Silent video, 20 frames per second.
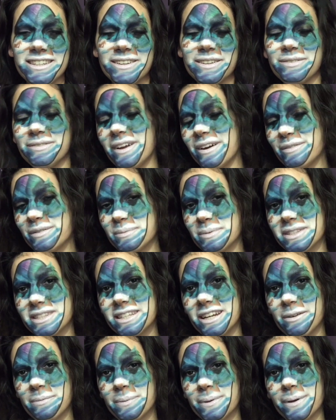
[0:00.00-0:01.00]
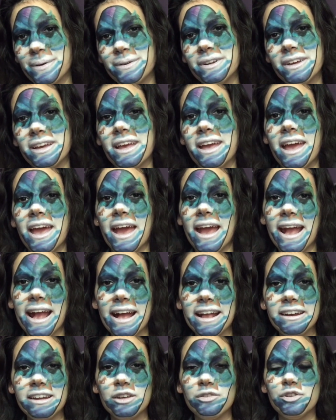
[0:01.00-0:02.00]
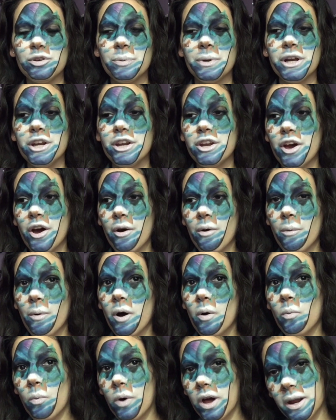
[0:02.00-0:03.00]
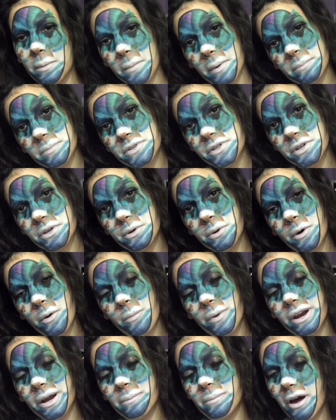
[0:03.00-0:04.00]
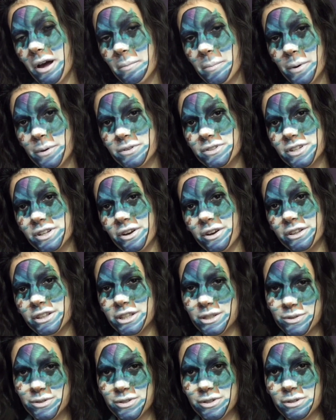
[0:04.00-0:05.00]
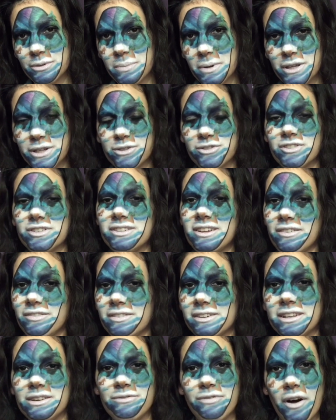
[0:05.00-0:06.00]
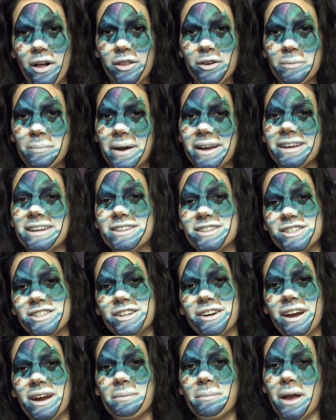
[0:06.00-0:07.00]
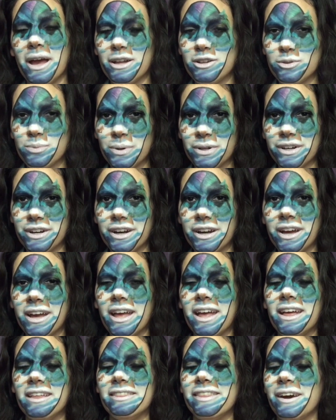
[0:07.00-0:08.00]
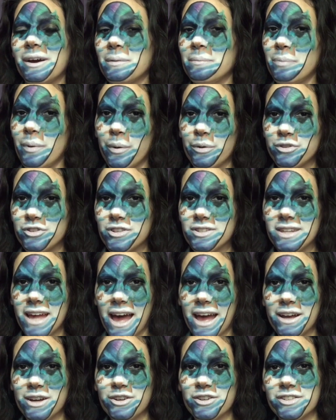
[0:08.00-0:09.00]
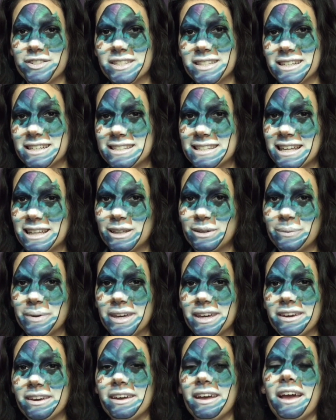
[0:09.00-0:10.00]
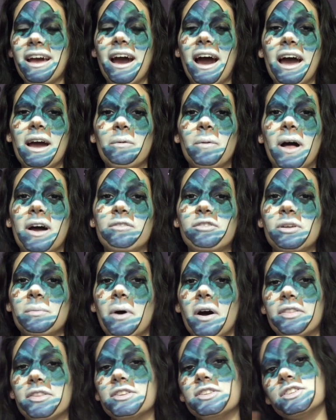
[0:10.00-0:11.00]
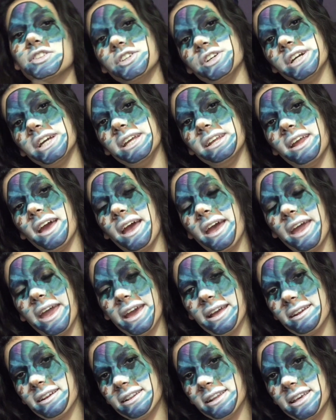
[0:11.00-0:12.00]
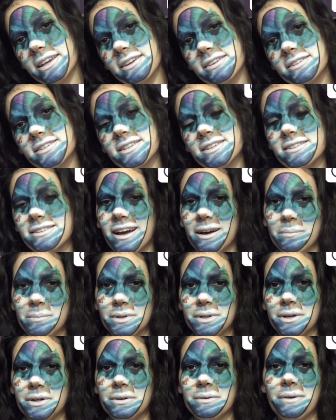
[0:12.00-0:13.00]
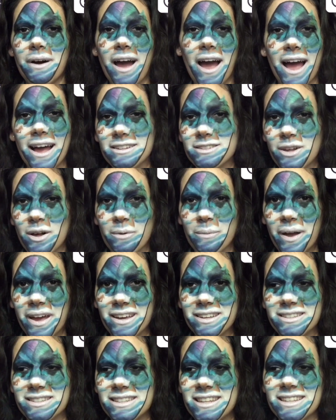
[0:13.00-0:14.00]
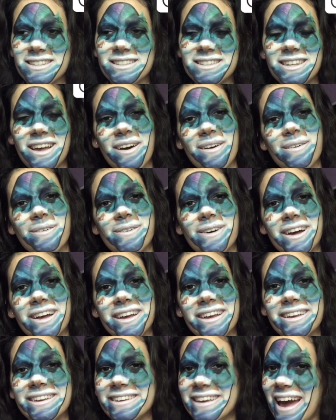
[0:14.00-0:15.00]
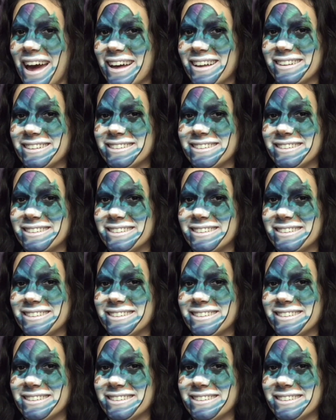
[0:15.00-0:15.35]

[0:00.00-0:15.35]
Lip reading: so you never miss an upload. And if you want to know what I'm up to when I'm not posting on YouTube, you should definitely follow my Instagram and Twitter. They're both just at Kristina St. Louis. I will have them on the screen and linked down below as always. So yeah.